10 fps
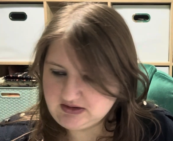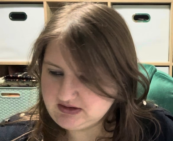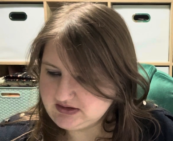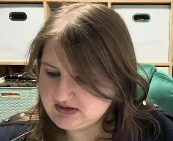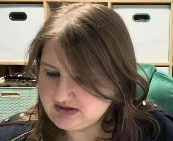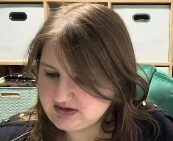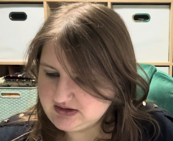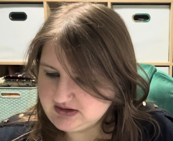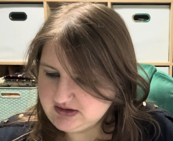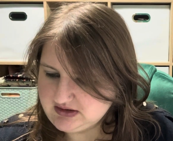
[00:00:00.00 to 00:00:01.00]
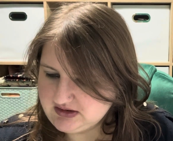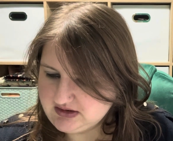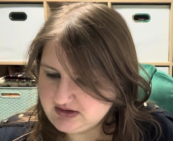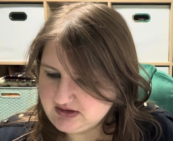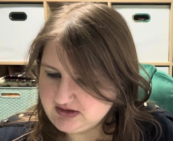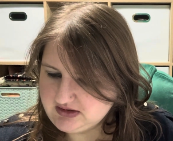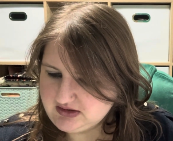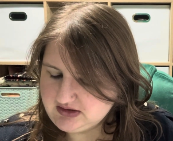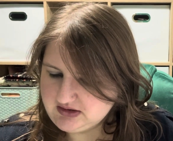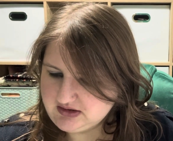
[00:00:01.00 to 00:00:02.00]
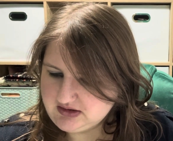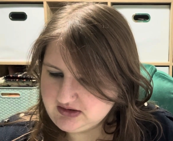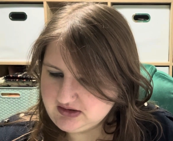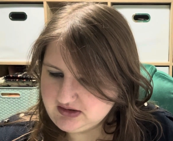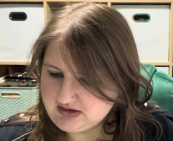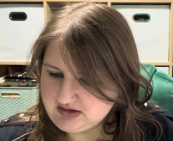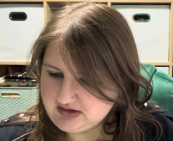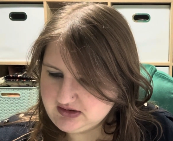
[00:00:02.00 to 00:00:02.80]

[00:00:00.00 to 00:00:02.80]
No one is speaking in this clip.